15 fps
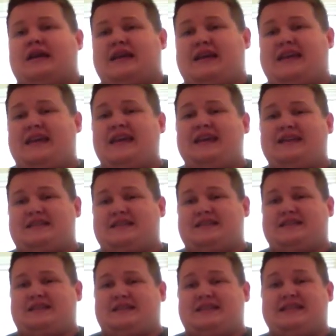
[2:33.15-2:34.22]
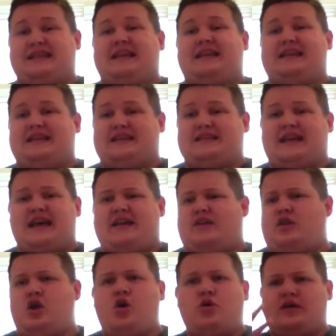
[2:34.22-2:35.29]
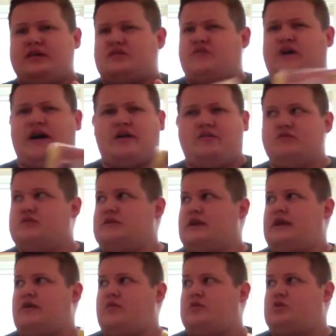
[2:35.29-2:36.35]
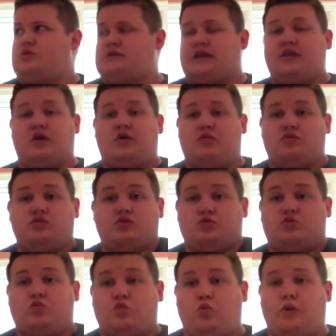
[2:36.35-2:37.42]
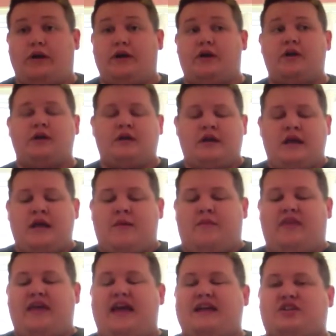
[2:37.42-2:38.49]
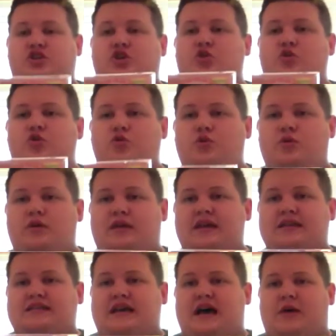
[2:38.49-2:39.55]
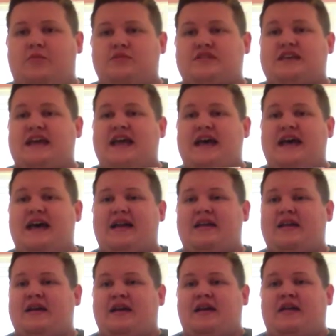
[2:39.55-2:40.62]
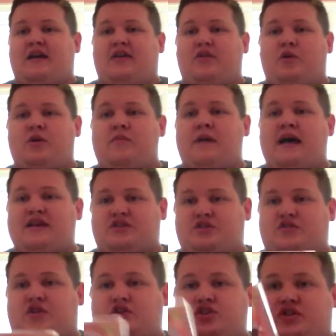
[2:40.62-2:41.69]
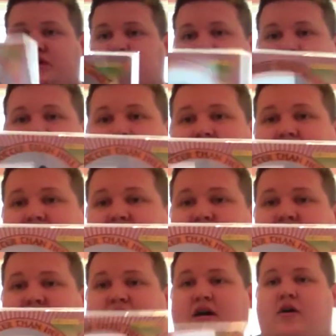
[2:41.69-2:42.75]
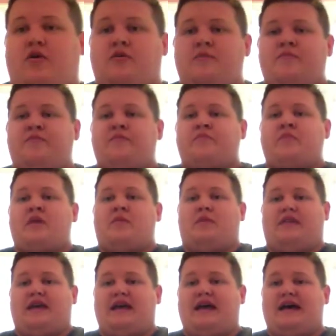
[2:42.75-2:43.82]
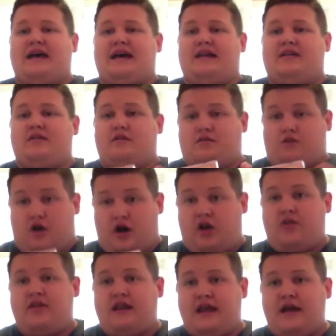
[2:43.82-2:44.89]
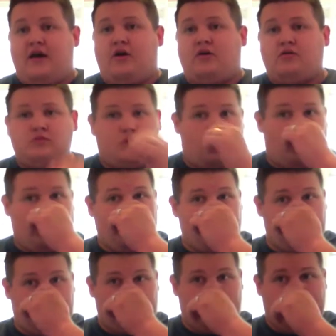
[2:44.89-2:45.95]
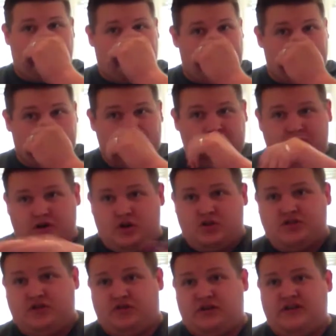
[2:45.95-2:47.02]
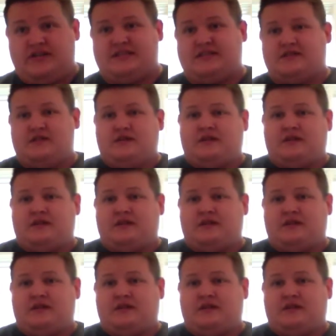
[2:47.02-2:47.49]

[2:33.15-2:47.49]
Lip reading: Kiss CDs. They had no Kiss vinyls there, which I thought was weird. But they had 2 Kiss albums. They had, not the remastered version of this, which is what I have now, but they had Hotter Than Hell, regular, silver disc